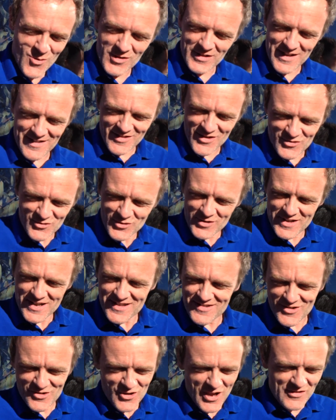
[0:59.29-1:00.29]
Well,
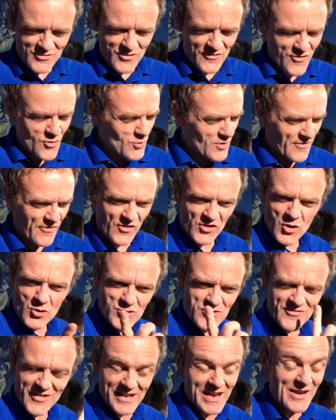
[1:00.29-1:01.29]
the centrifugal
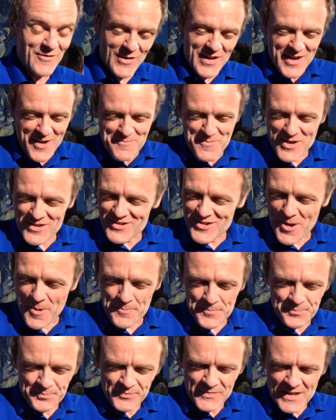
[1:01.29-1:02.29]
velocity rate. Anyway, but
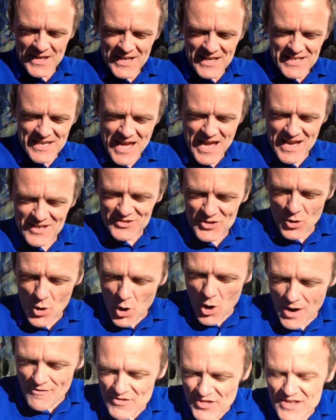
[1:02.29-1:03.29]
yeah,
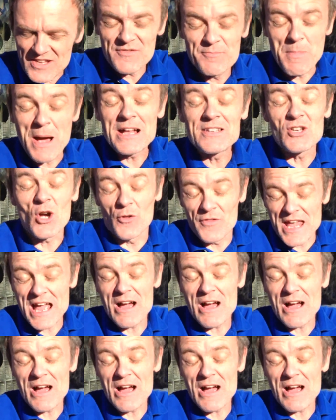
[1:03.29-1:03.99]
so everything's better on the